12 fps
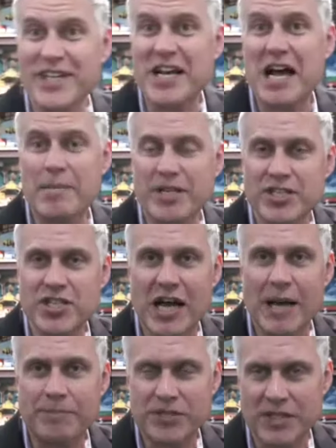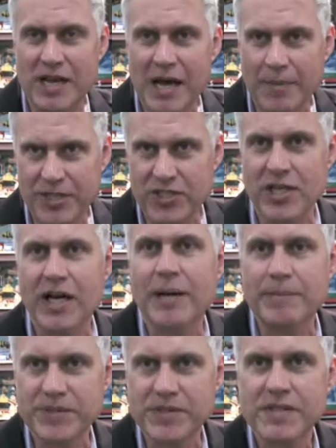comic shops and hobby
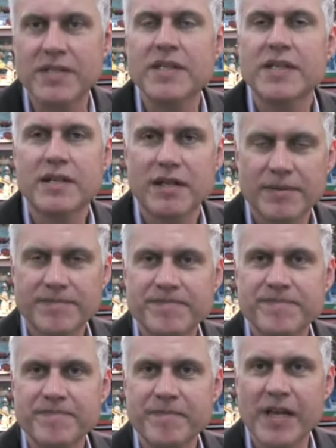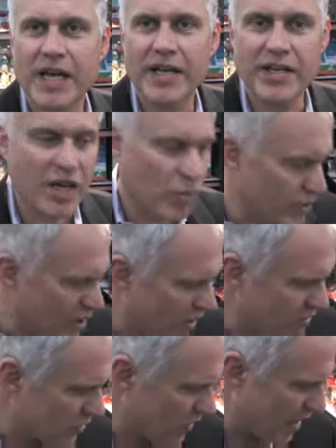shops. And we
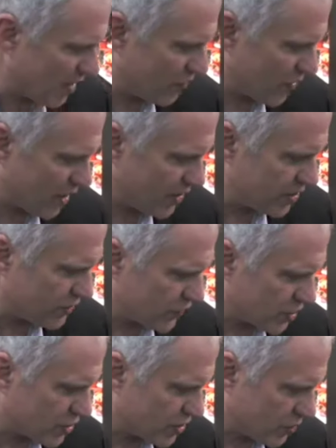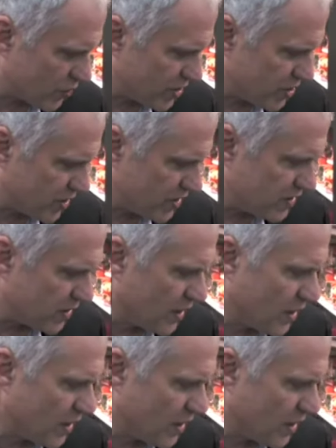also have this version, which is